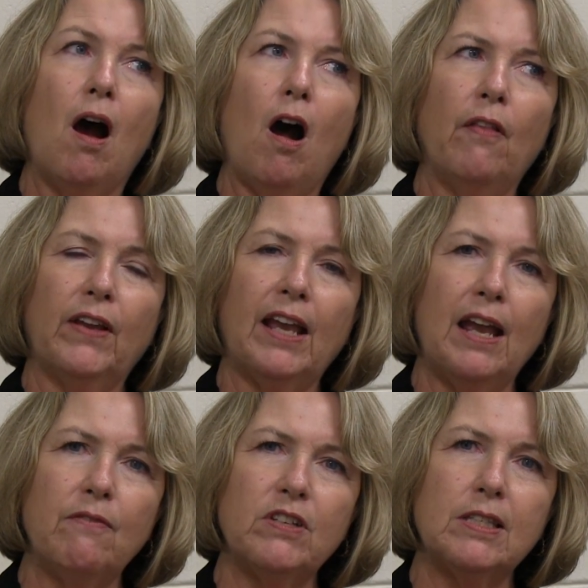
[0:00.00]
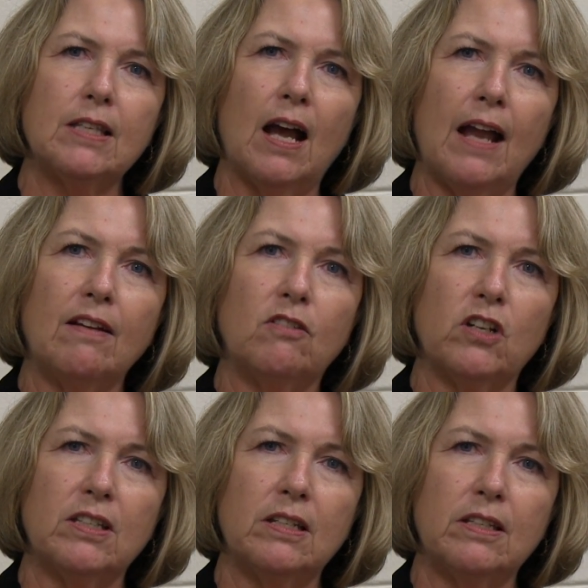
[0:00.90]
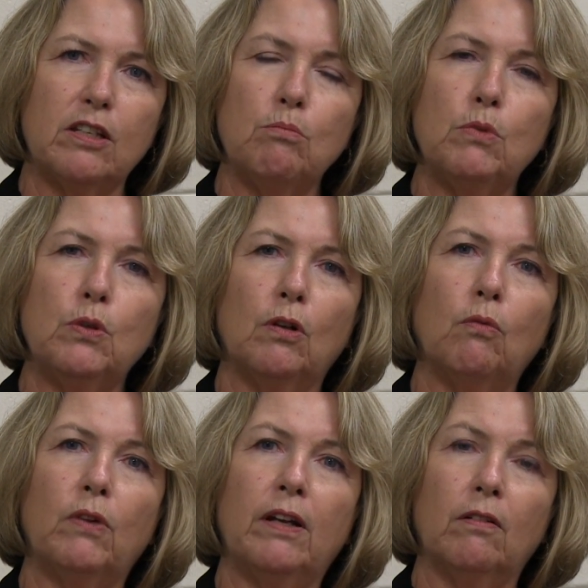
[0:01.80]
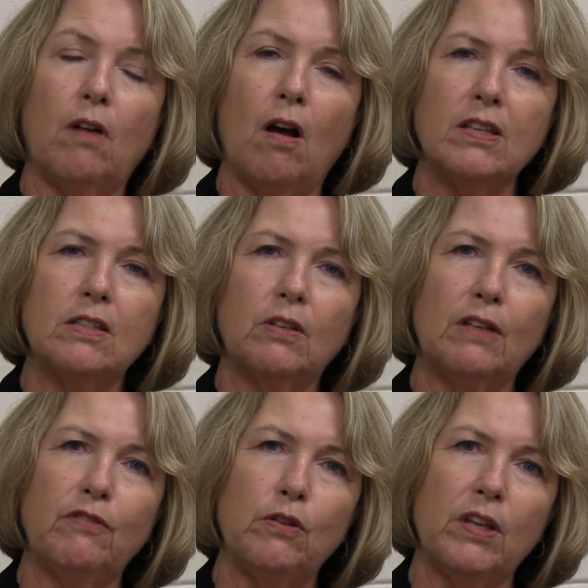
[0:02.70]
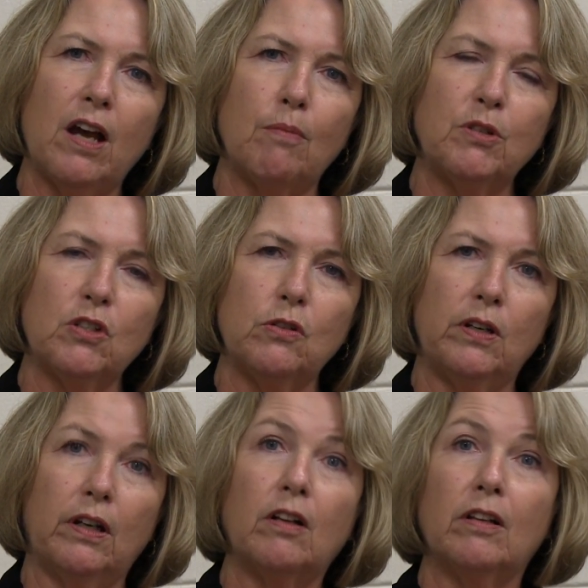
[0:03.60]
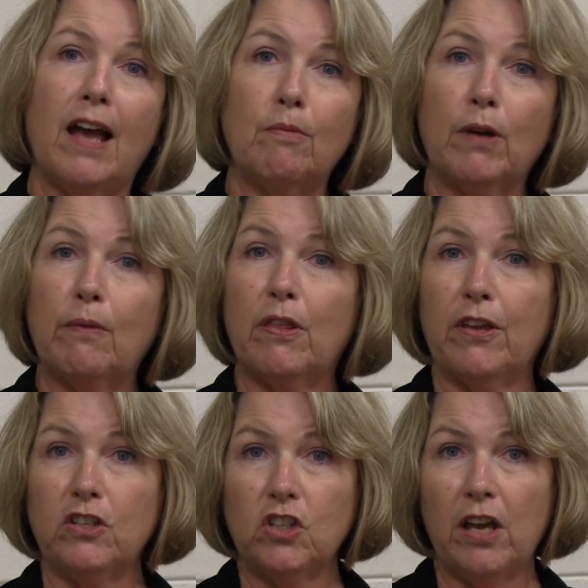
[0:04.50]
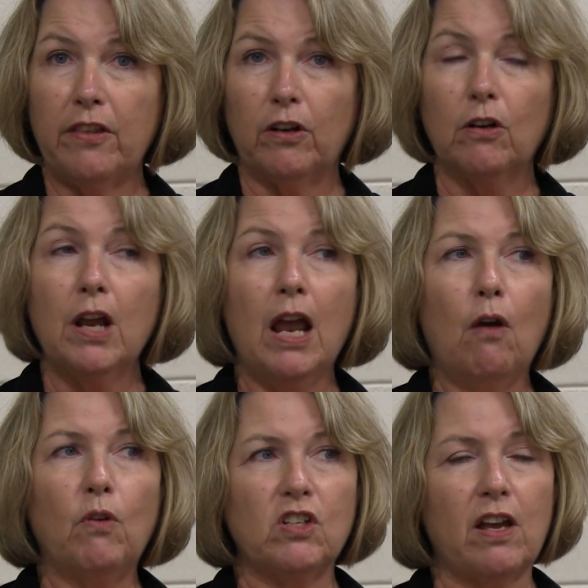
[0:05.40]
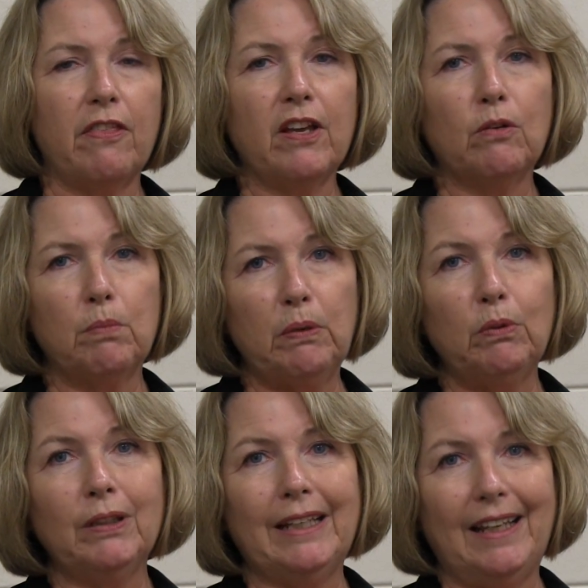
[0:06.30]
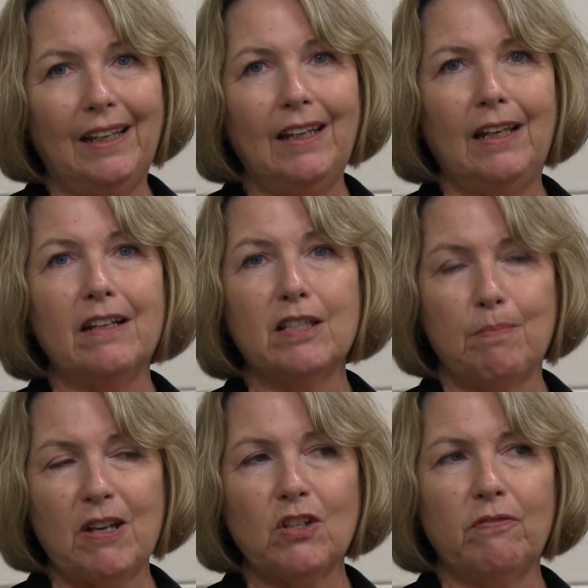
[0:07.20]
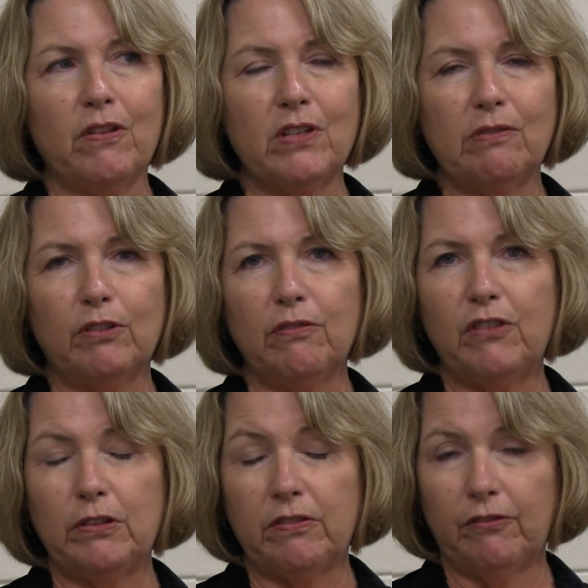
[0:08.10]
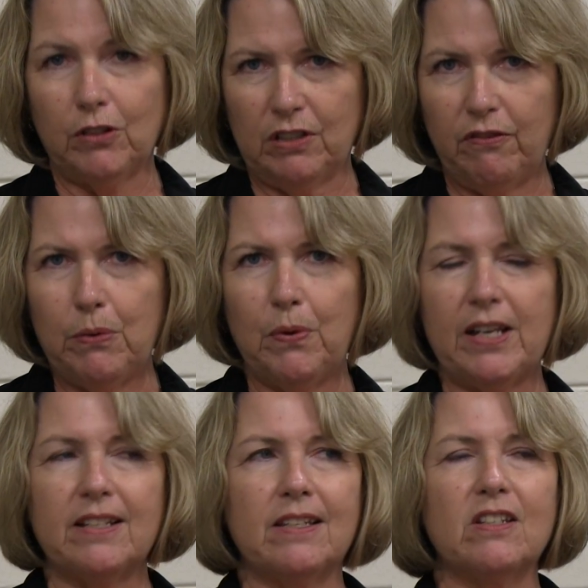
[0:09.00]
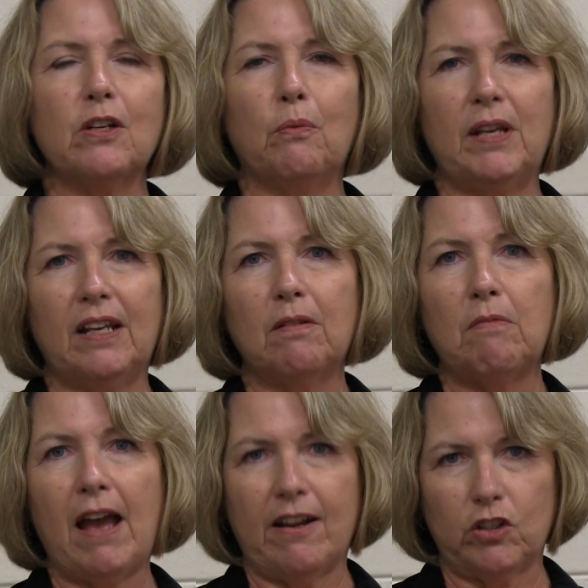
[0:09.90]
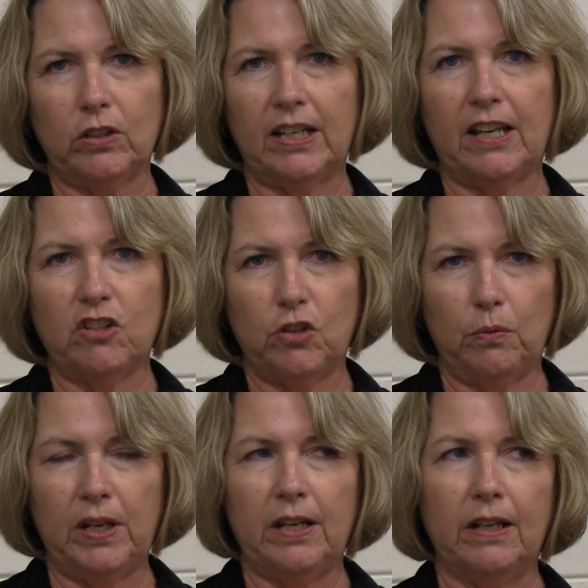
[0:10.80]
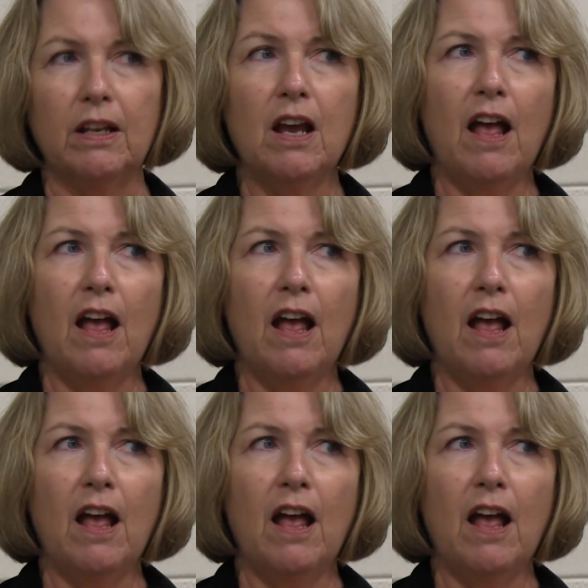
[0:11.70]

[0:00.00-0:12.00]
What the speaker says: On the Canvas site, just as in Moodle, it'll also give you the opportunity to collaborate with each other, which I think will be really key, especially for these first few weeks until we can actually get you in.